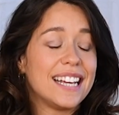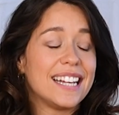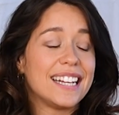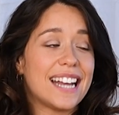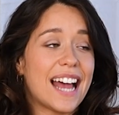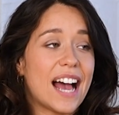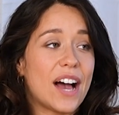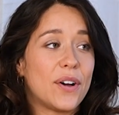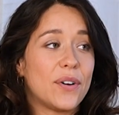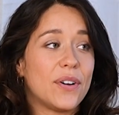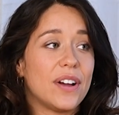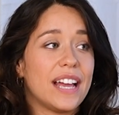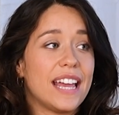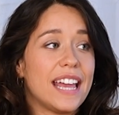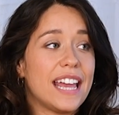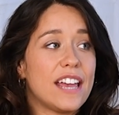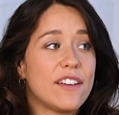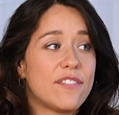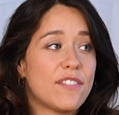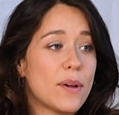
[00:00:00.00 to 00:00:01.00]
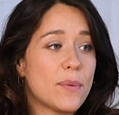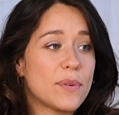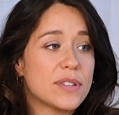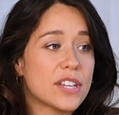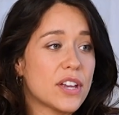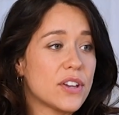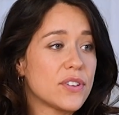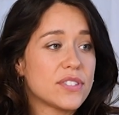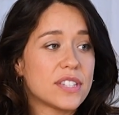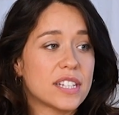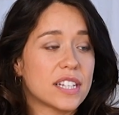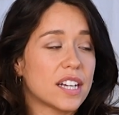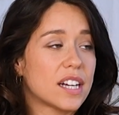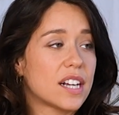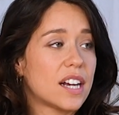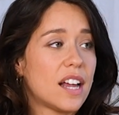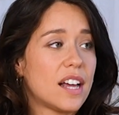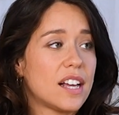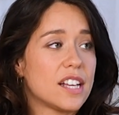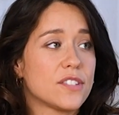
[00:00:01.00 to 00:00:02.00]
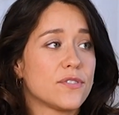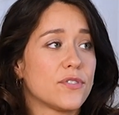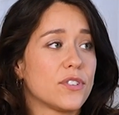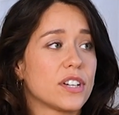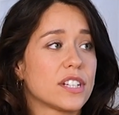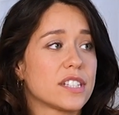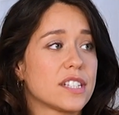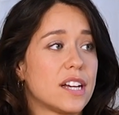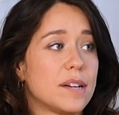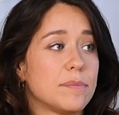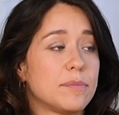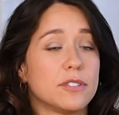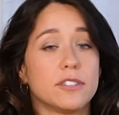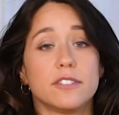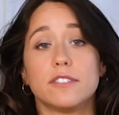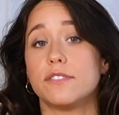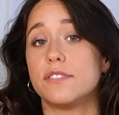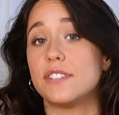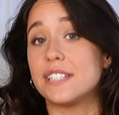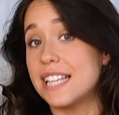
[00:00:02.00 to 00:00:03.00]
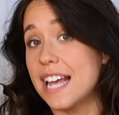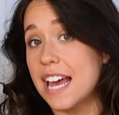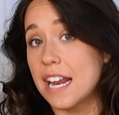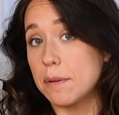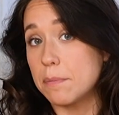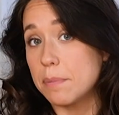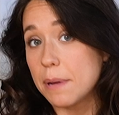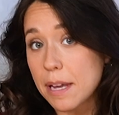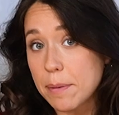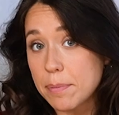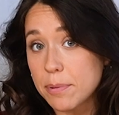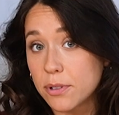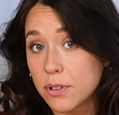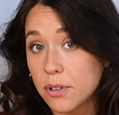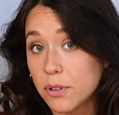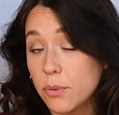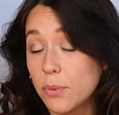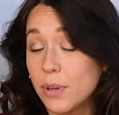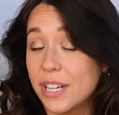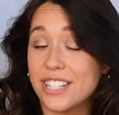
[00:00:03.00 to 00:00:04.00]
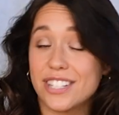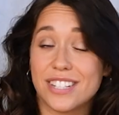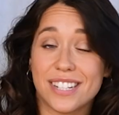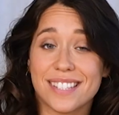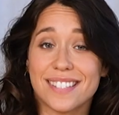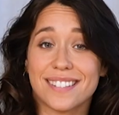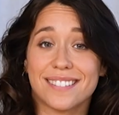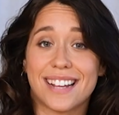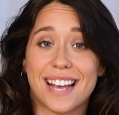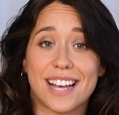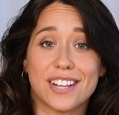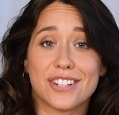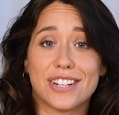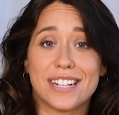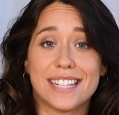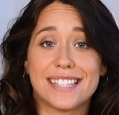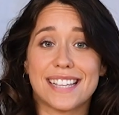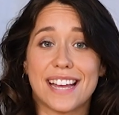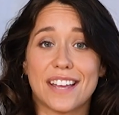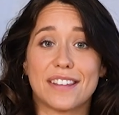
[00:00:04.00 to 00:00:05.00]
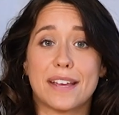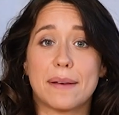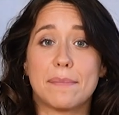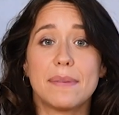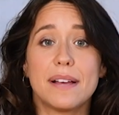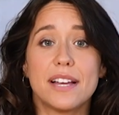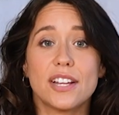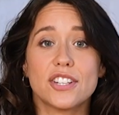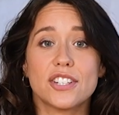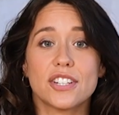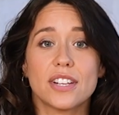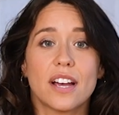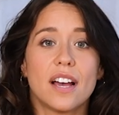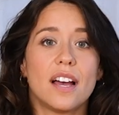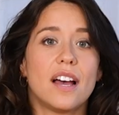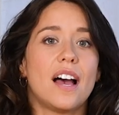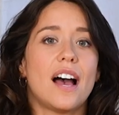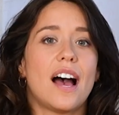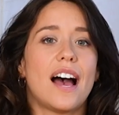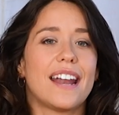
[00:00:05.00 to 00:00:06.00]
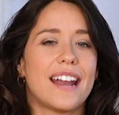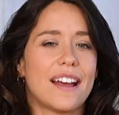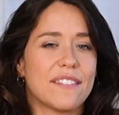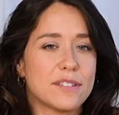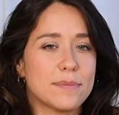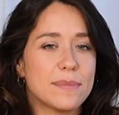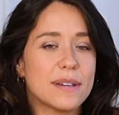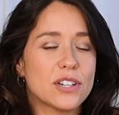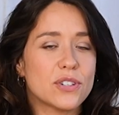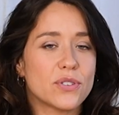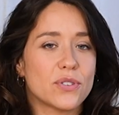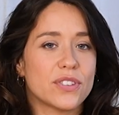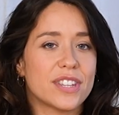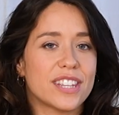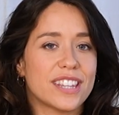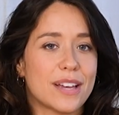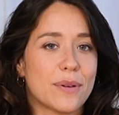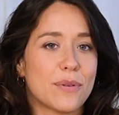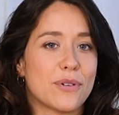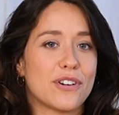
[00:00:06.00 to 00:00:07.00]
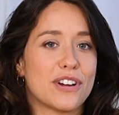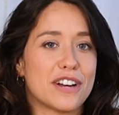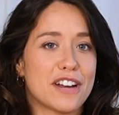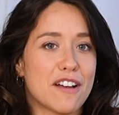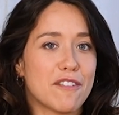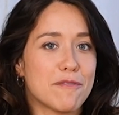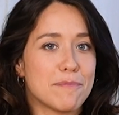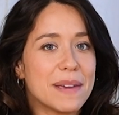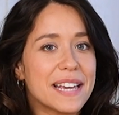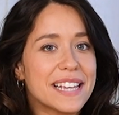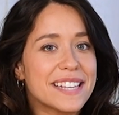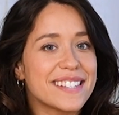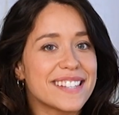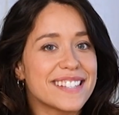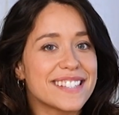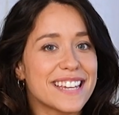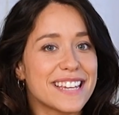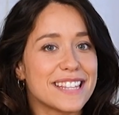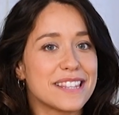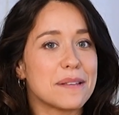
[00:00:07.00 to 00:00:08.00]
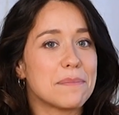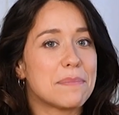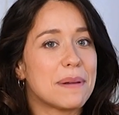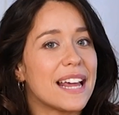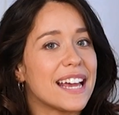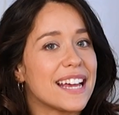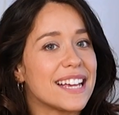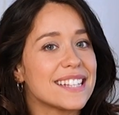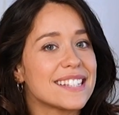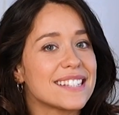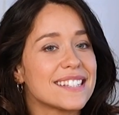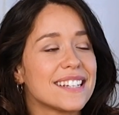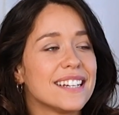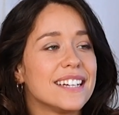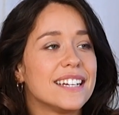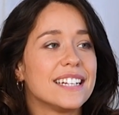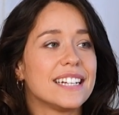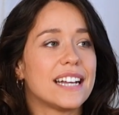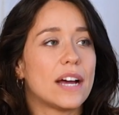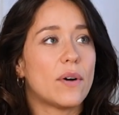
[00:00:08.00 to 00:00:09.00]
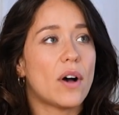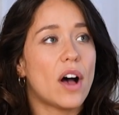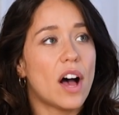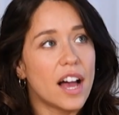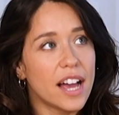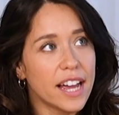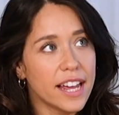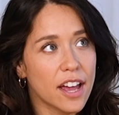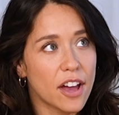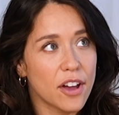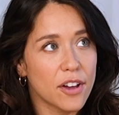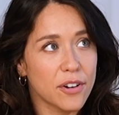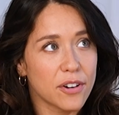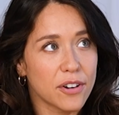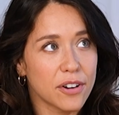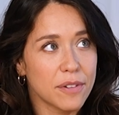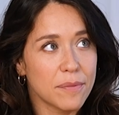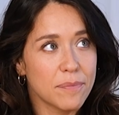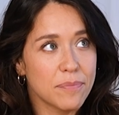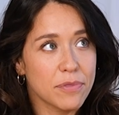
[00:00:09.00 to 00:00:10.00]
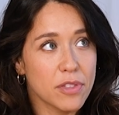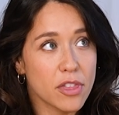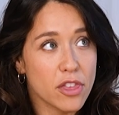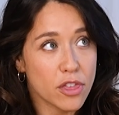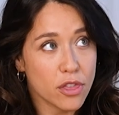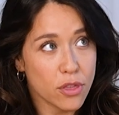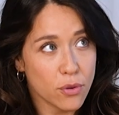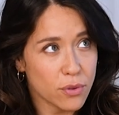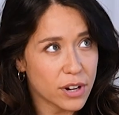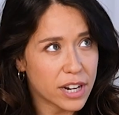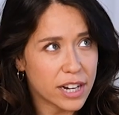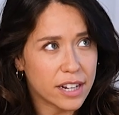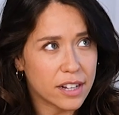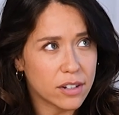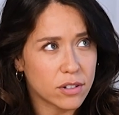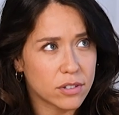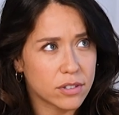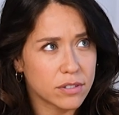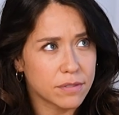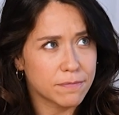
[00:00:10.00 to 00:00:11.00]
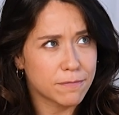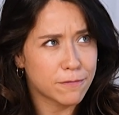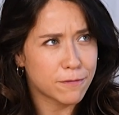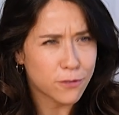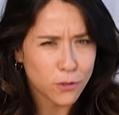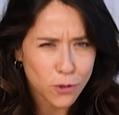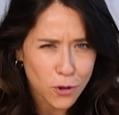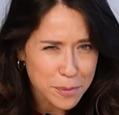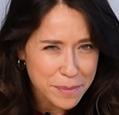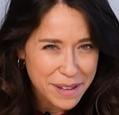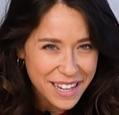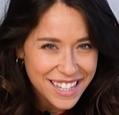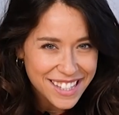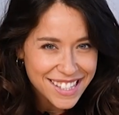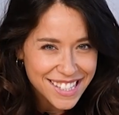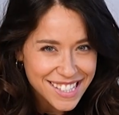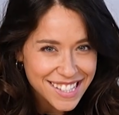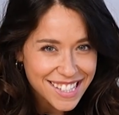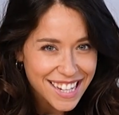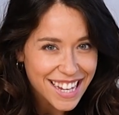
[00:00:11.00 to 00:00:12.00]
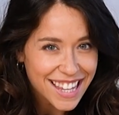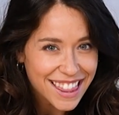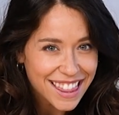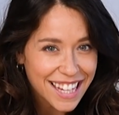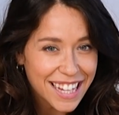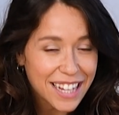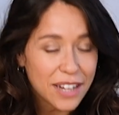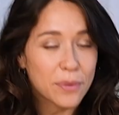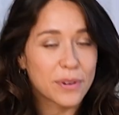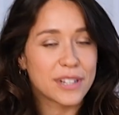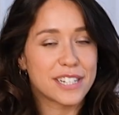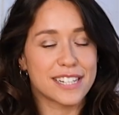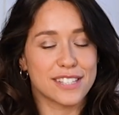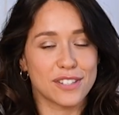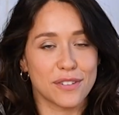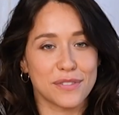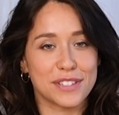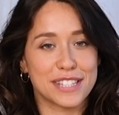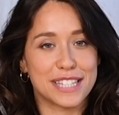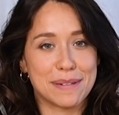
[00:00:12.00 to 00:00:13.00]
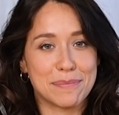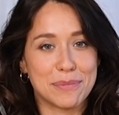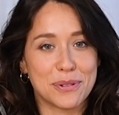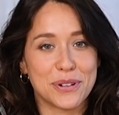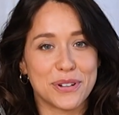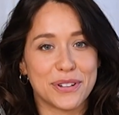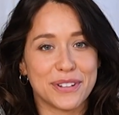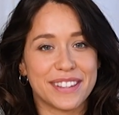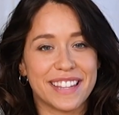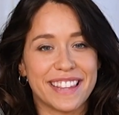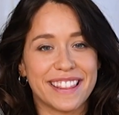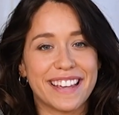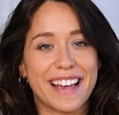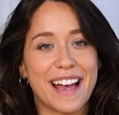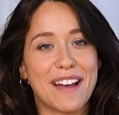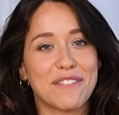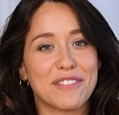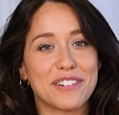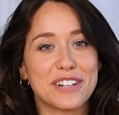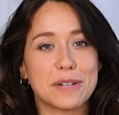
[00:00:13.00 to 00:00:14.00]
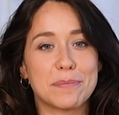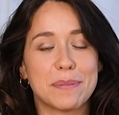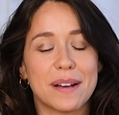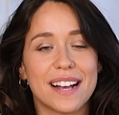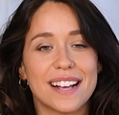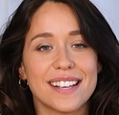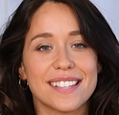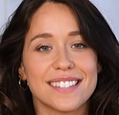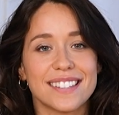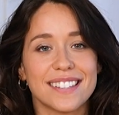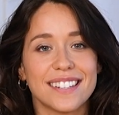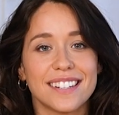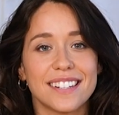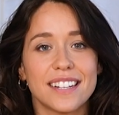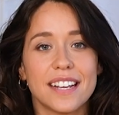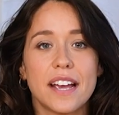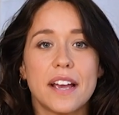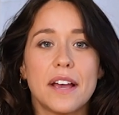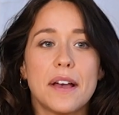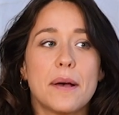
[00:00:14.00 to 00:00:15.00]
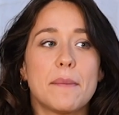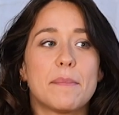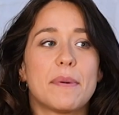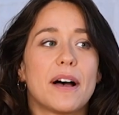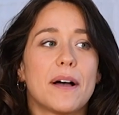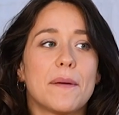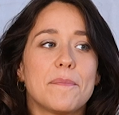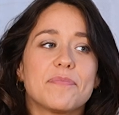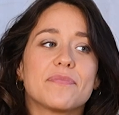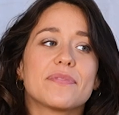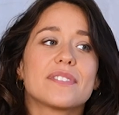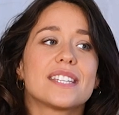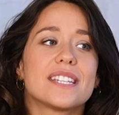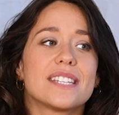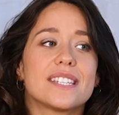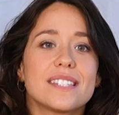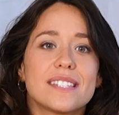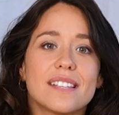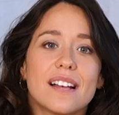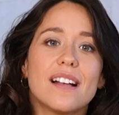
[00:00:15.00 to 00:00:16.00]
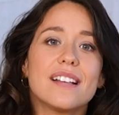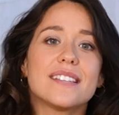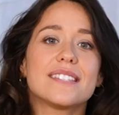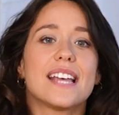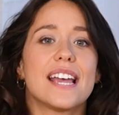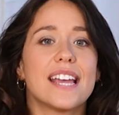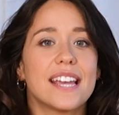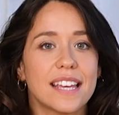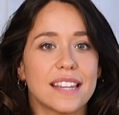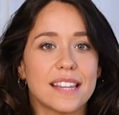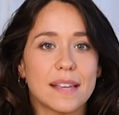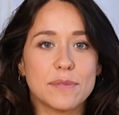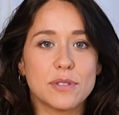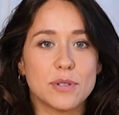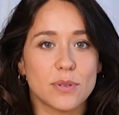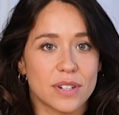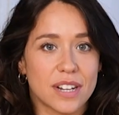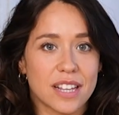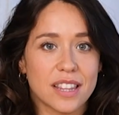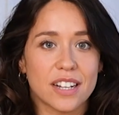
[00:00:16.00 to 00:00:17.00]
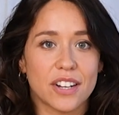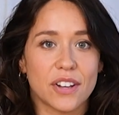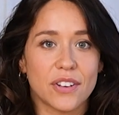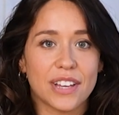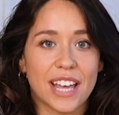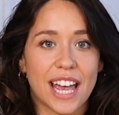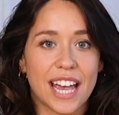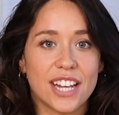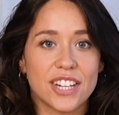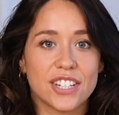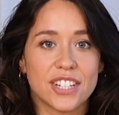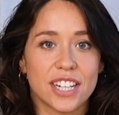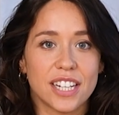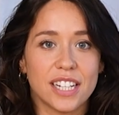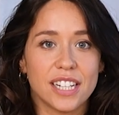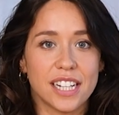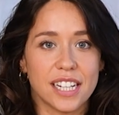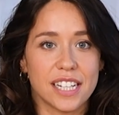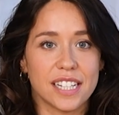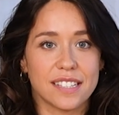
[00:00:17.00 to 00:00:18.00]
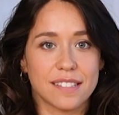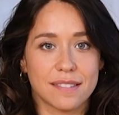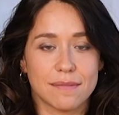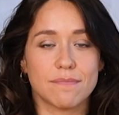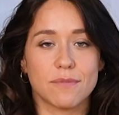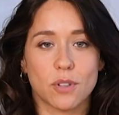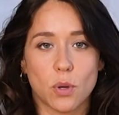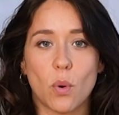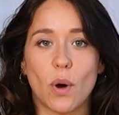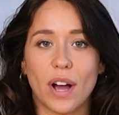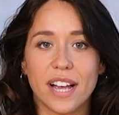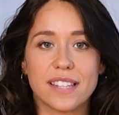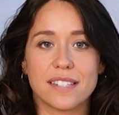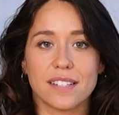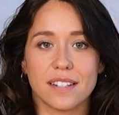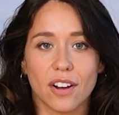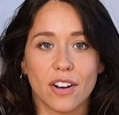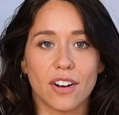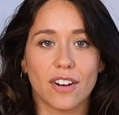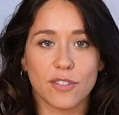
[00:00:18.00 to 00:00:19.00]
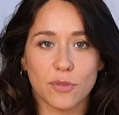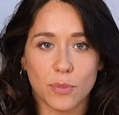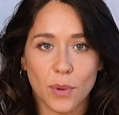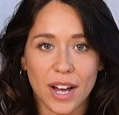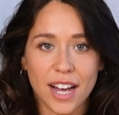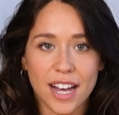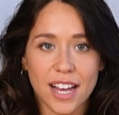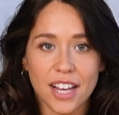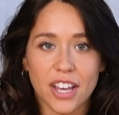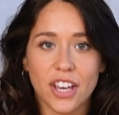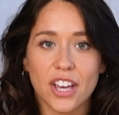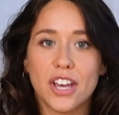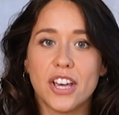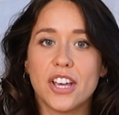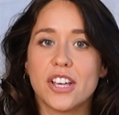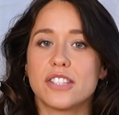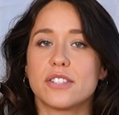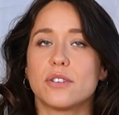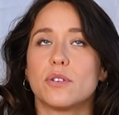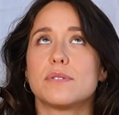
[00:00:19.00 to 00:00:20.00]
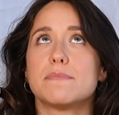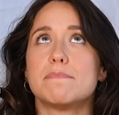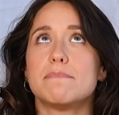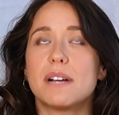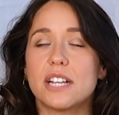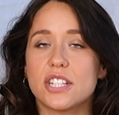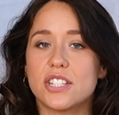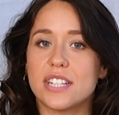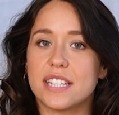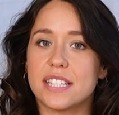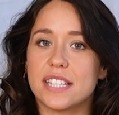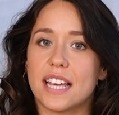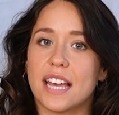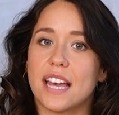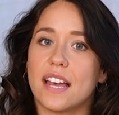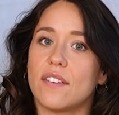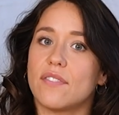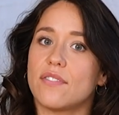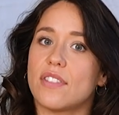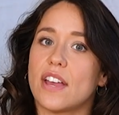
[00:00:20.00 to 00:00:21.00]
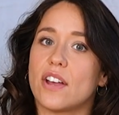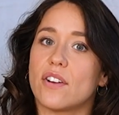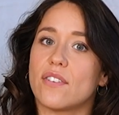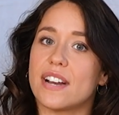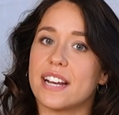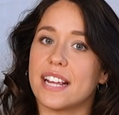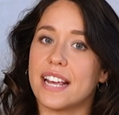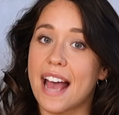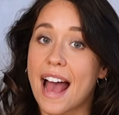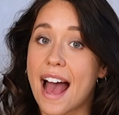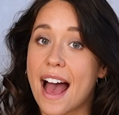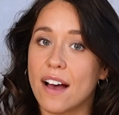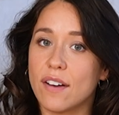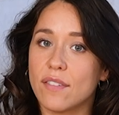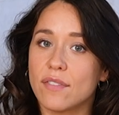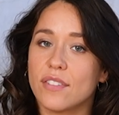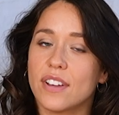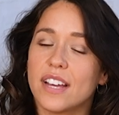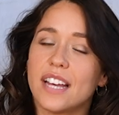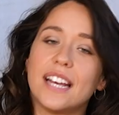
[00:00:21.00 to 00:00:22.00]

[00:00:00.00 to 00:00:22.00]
Now, if I was hosting a class, for example, for 10 people, which doesn't actually sound that much, I'd have to make sure that there were enough mixers in the place. Now, I own 3 or 4 mixers, I think, which is obviously more than the average person. But to start taking them to another location is quite a lot of work, so it's much easier if they already have.